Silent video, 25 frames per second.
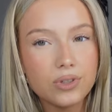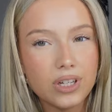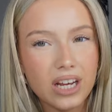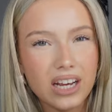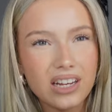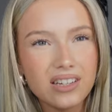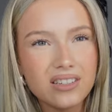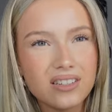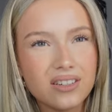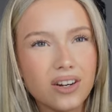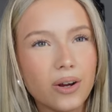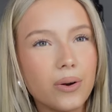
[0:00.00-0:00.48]

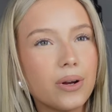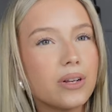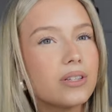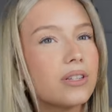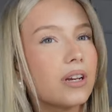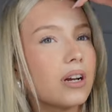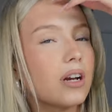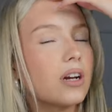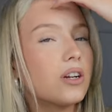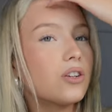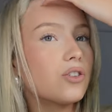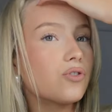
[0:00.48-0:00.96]
Desk, no,
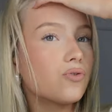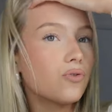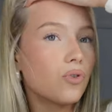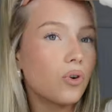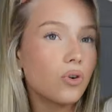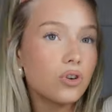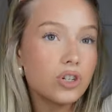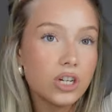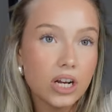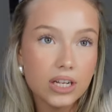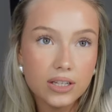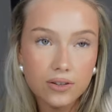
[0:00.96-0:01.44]
it's like a
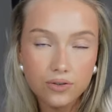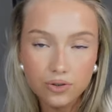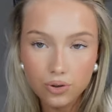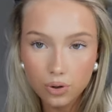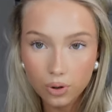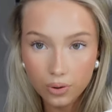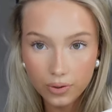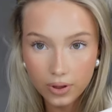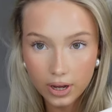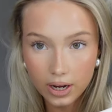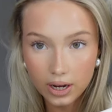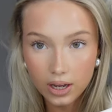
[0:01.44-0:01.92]
drawer, chest of
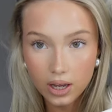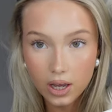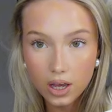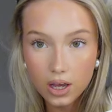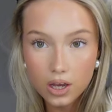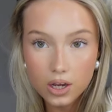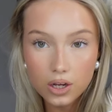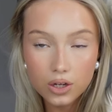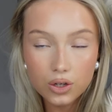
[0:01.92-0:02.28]
drawer thing.